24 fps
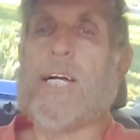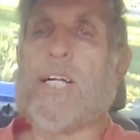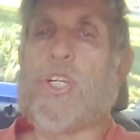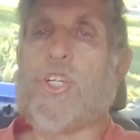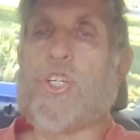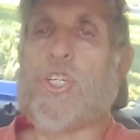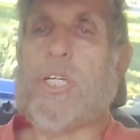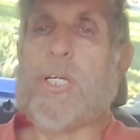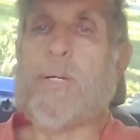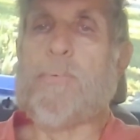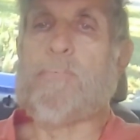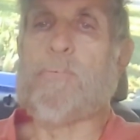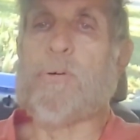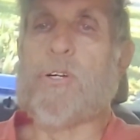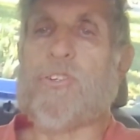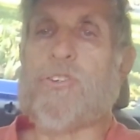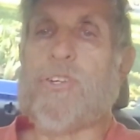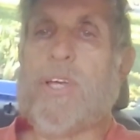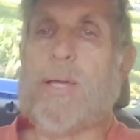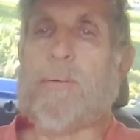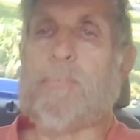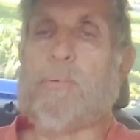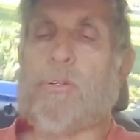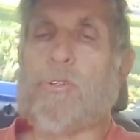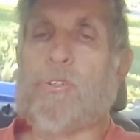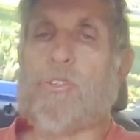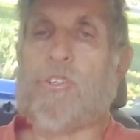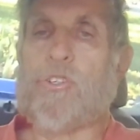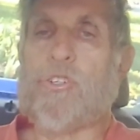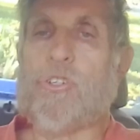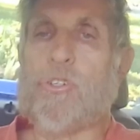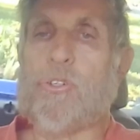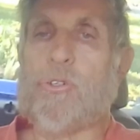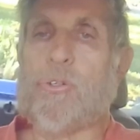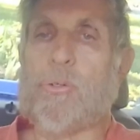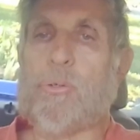Jeep was able
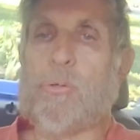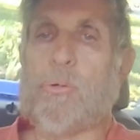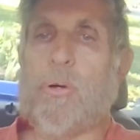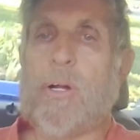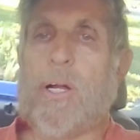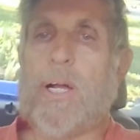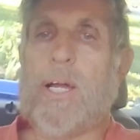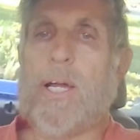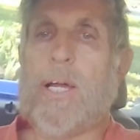to